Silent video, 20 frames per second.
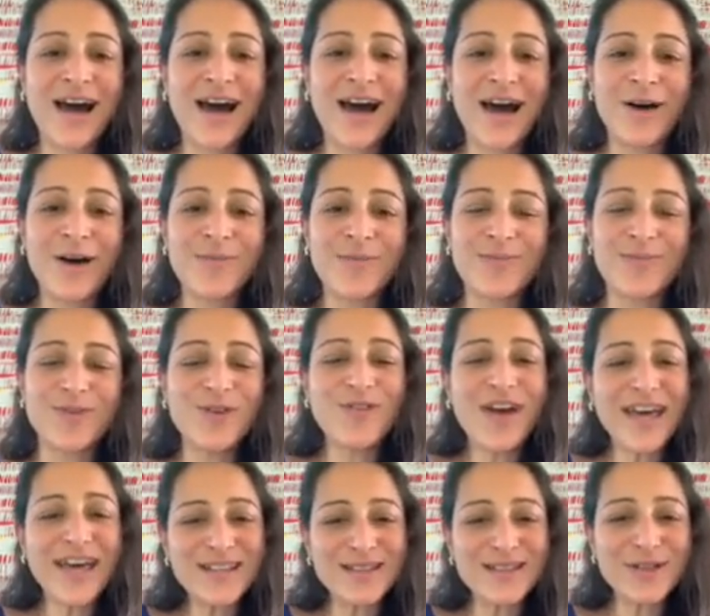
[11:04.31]
You've had a little
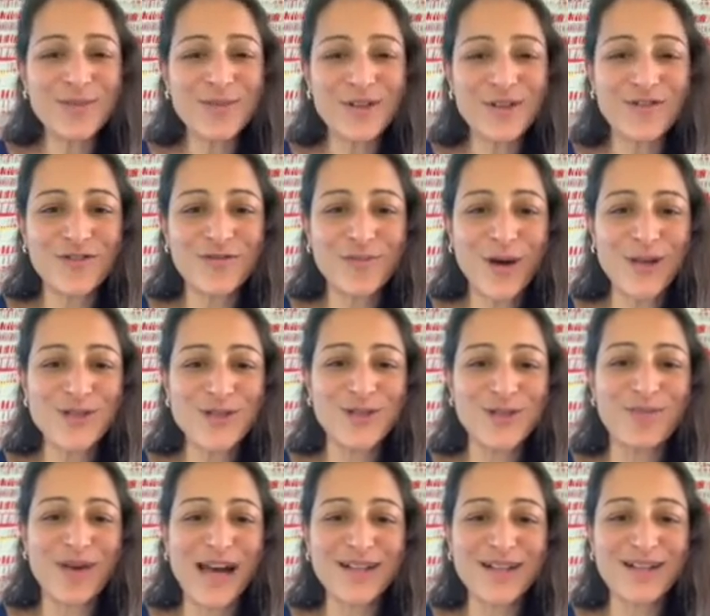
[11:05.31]
bit of personal
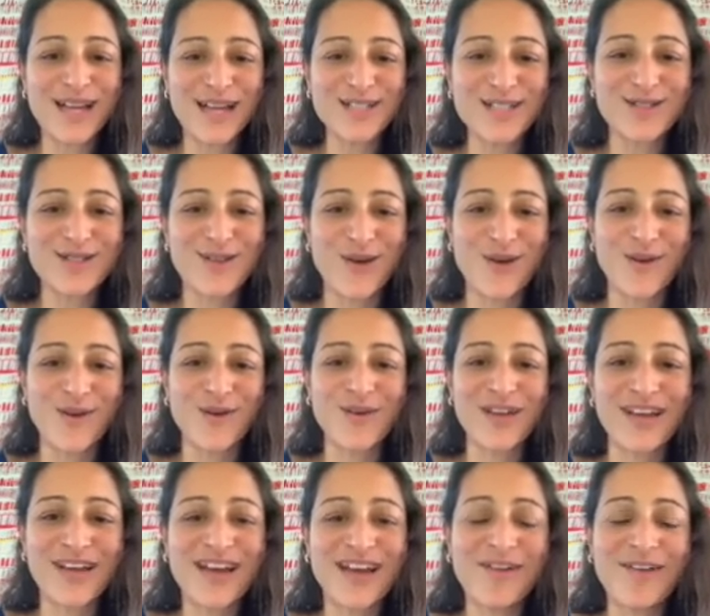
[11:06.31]
backlash though,
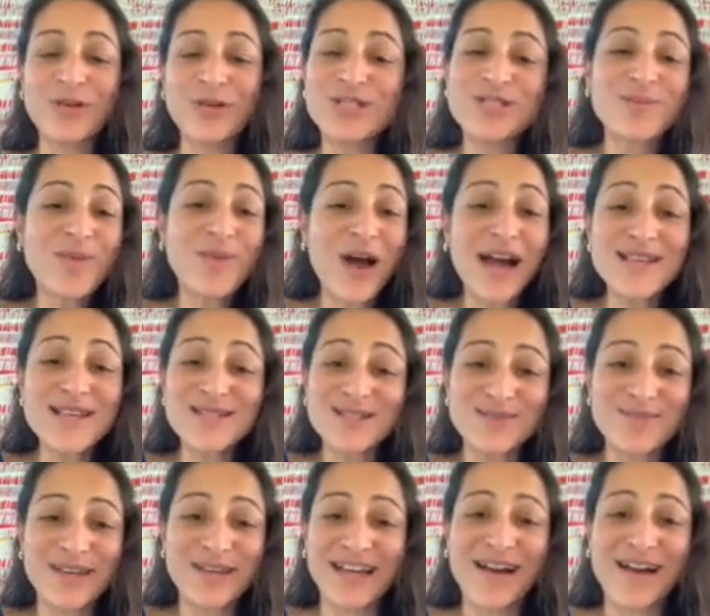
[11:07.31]
which surprises
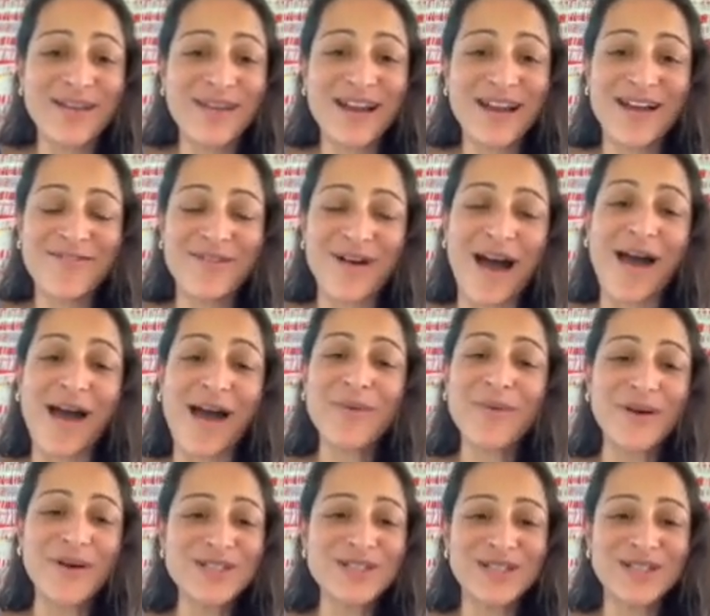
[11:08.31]
me. I mean, I'm
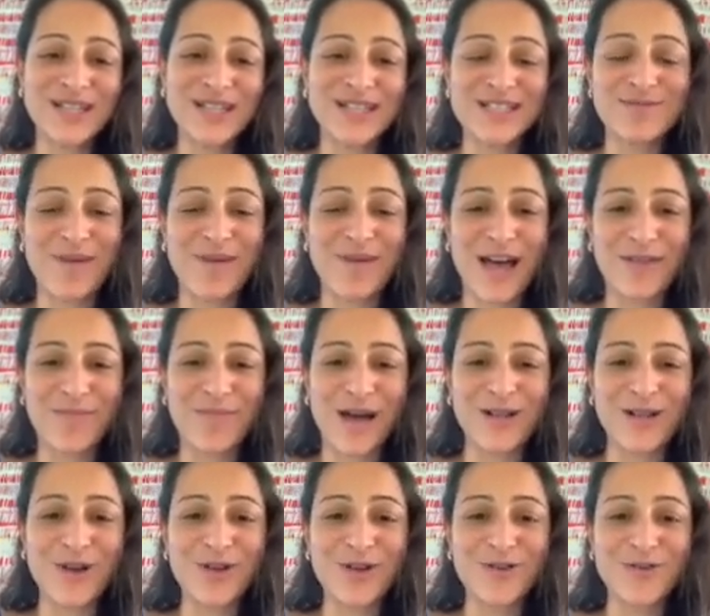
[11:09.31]
personally inspired by a
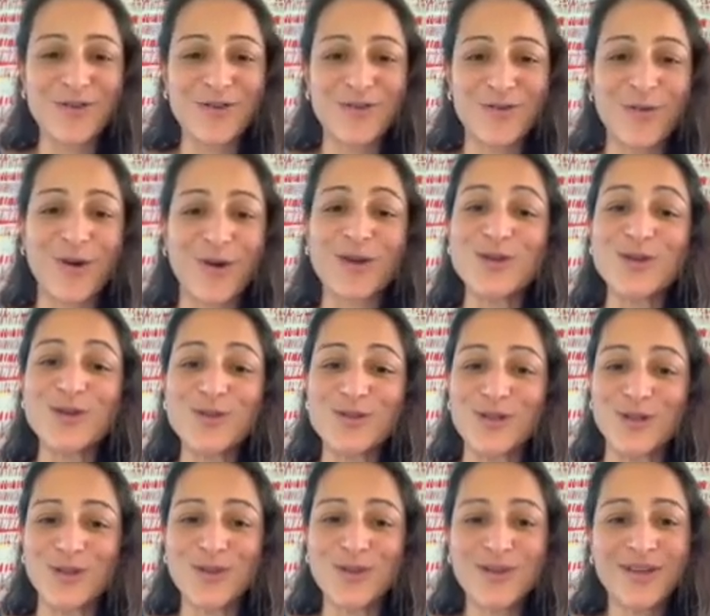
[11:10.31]
lot of what you
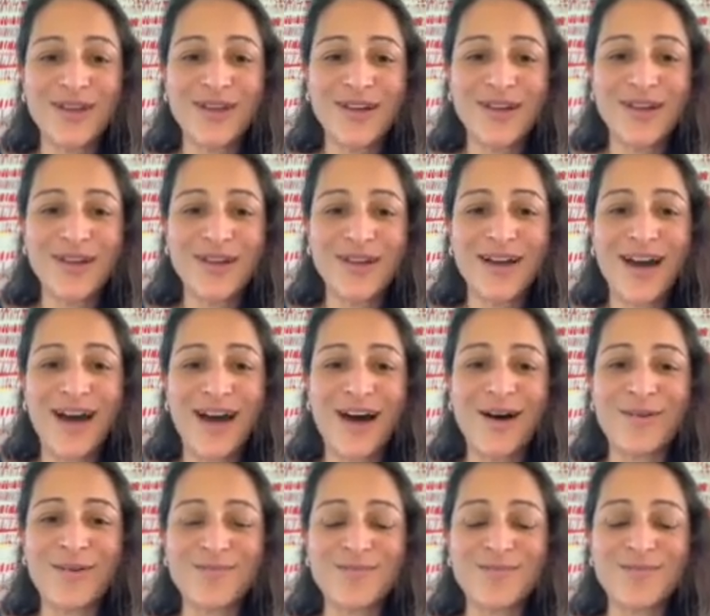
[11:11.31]
do.
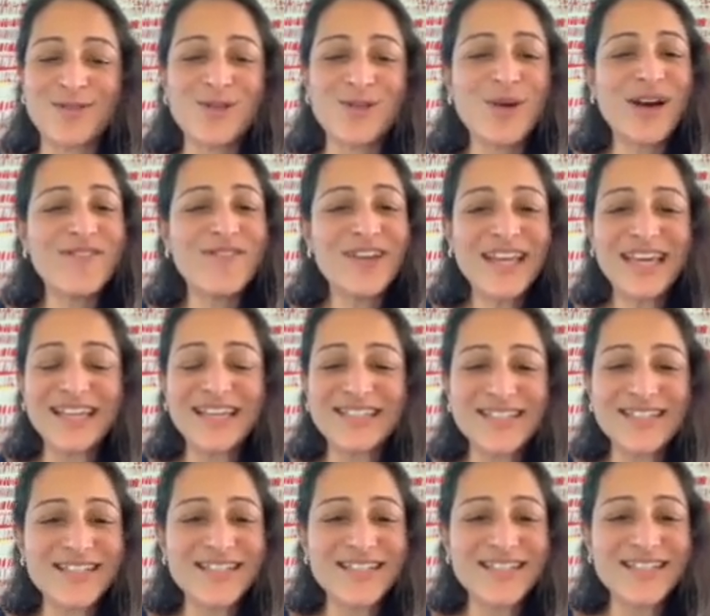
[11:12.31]
Do you have any
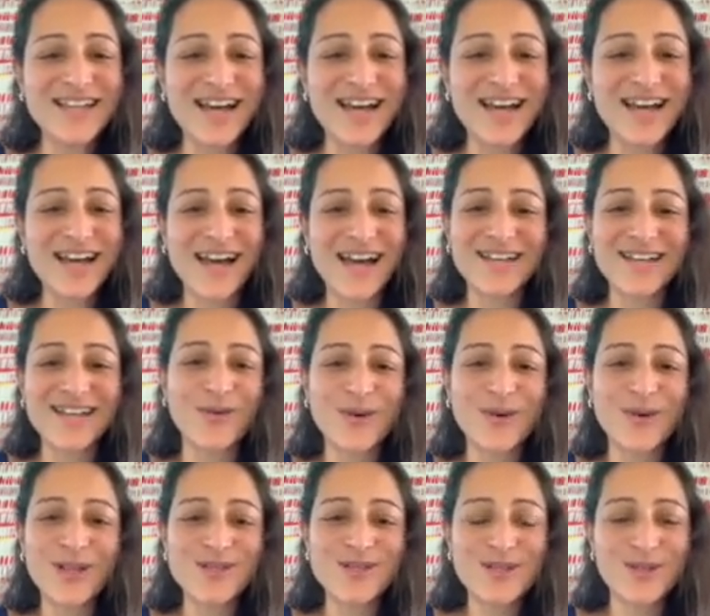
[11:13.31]
insight at all
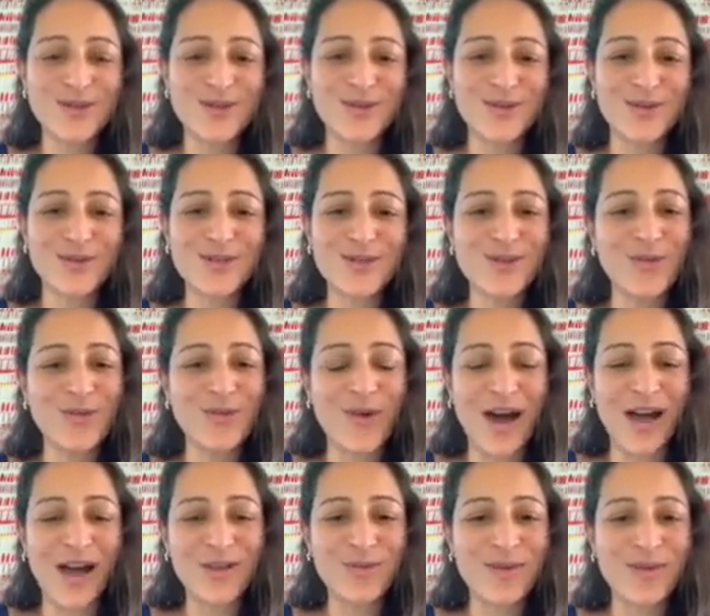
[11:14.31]
into why you
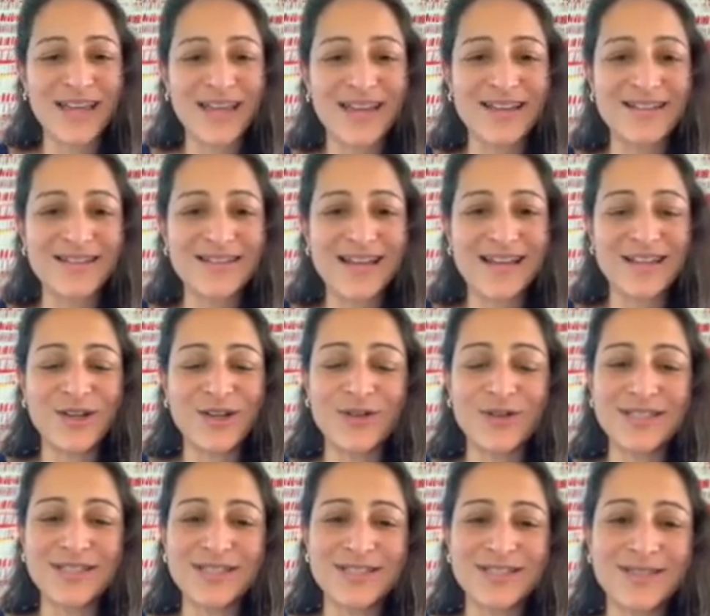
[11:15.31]
might get any
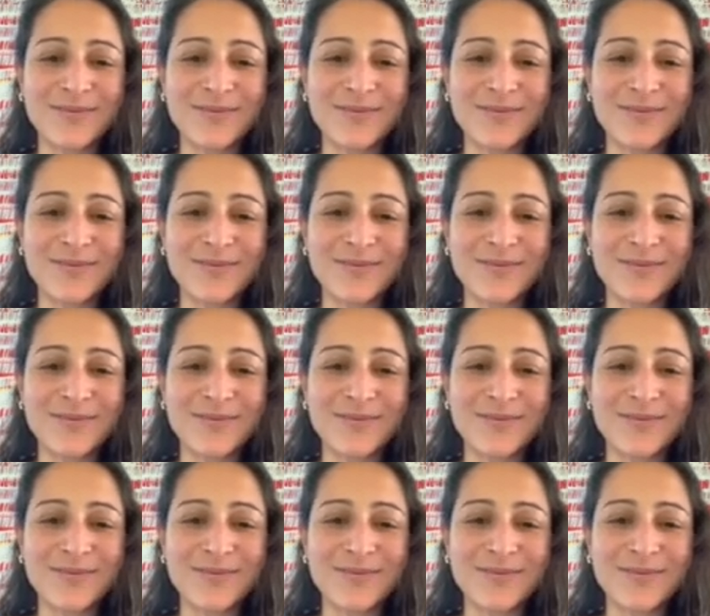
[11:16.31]
criticism?